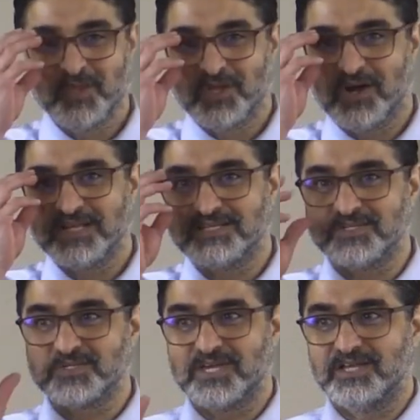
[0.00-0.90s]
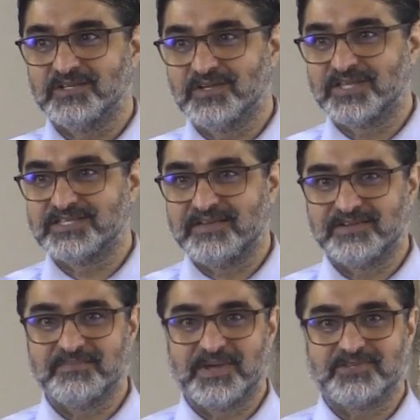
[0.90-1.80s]
God didn't say, "Look,
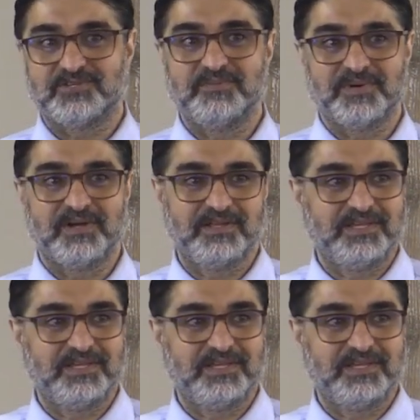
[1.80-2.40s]
David and Bathsheba,